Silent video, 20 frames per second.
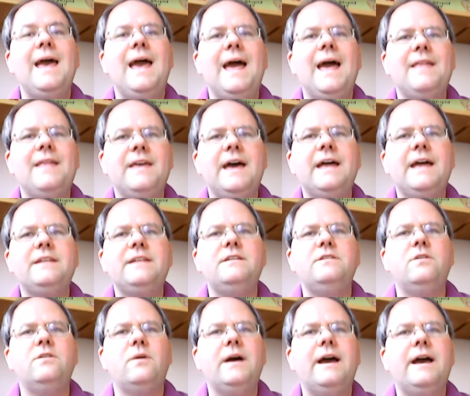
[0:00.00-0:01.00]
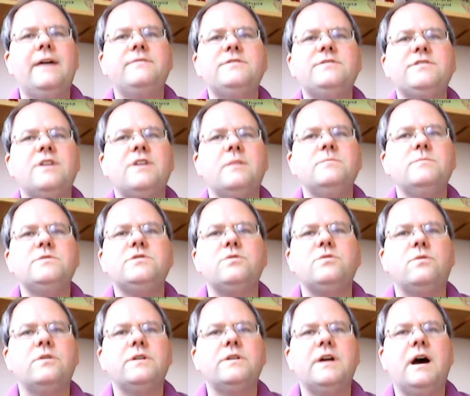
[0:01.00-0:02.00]
and then you'll have some
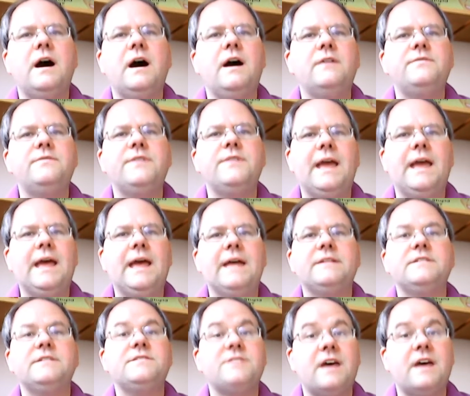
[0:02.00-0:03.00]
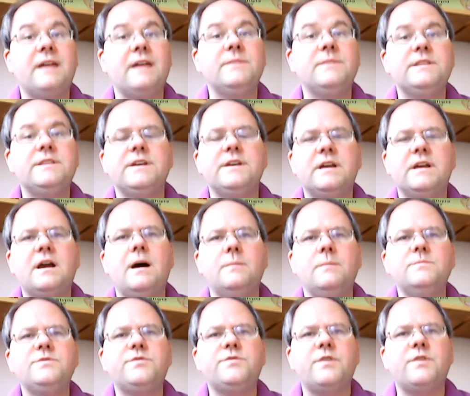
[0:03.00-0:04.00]
sort of an assignment that
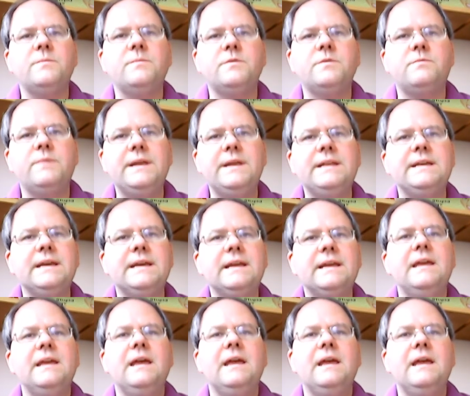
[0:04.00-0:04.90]
comes from the reading.